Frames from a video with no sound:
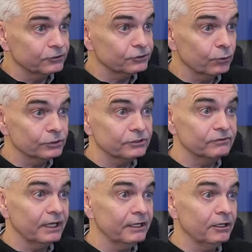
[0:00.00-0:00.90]
source of
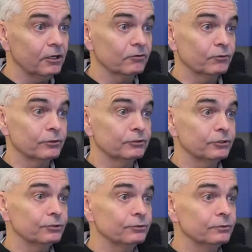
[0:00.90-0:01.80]
dialogue for the
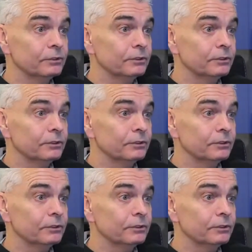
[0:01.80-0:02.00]
two,